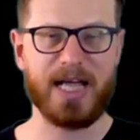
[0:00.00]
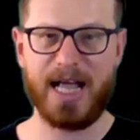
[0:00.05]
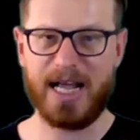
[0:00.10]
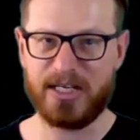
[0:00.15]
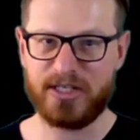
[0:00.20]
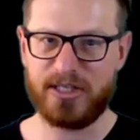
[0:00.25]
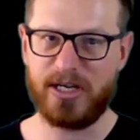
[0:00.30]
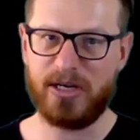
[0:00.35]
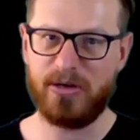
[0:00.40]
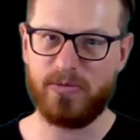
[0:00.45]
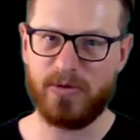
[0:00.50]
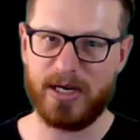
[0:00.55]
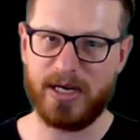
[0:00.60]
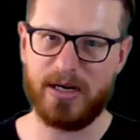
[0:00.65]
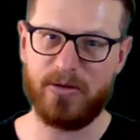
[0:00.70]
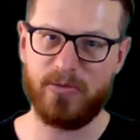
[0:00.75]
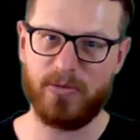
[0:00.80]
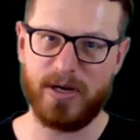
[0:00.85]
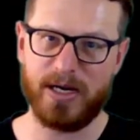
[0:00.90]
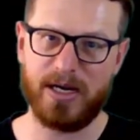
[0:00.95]
Actually
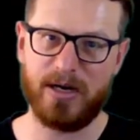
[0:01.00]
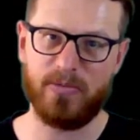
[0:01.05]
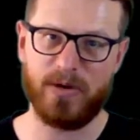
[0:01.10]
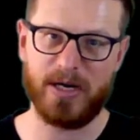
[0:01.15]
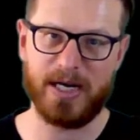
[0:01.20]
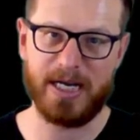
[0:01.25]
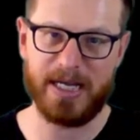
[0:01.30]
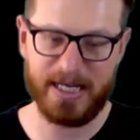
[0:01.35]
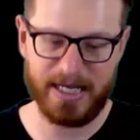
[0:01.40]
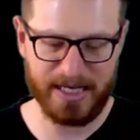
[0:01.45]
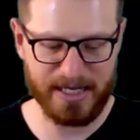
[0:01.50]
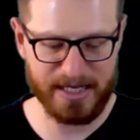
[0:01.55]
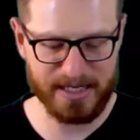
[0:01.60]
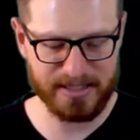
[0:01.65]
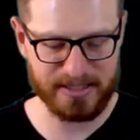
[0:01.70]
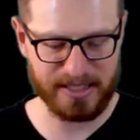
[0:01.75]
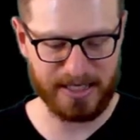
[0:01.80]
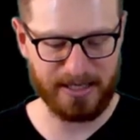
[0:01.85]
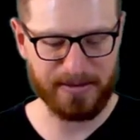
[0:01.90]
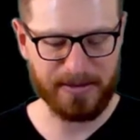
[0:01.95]
really
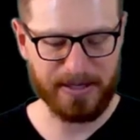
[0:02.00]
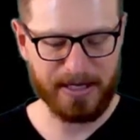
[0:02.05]
easy.